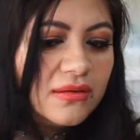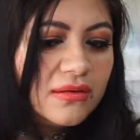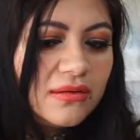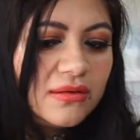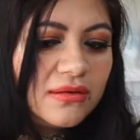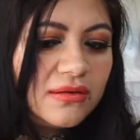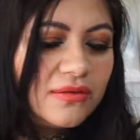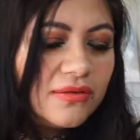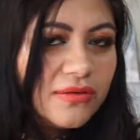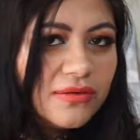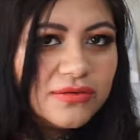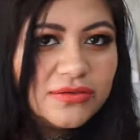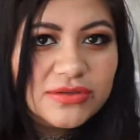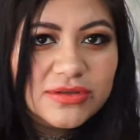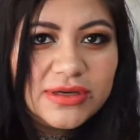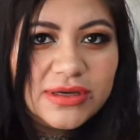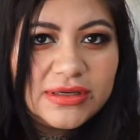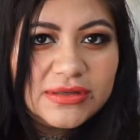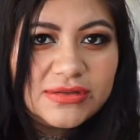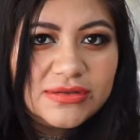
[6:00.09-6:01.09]
I don't know, do you
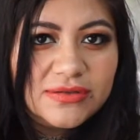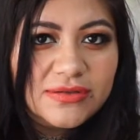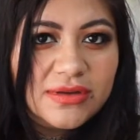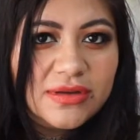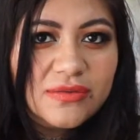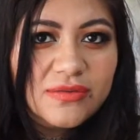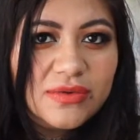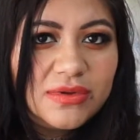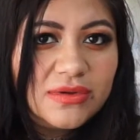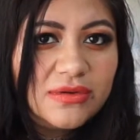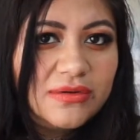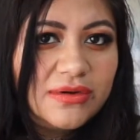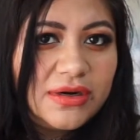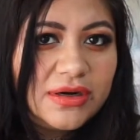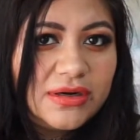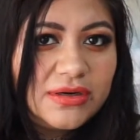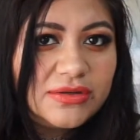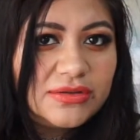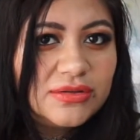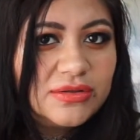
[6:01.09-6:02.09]
guys do that with your
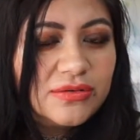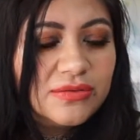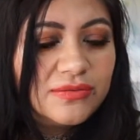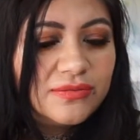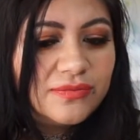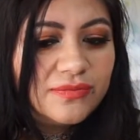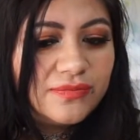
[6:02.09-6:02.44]
hair too?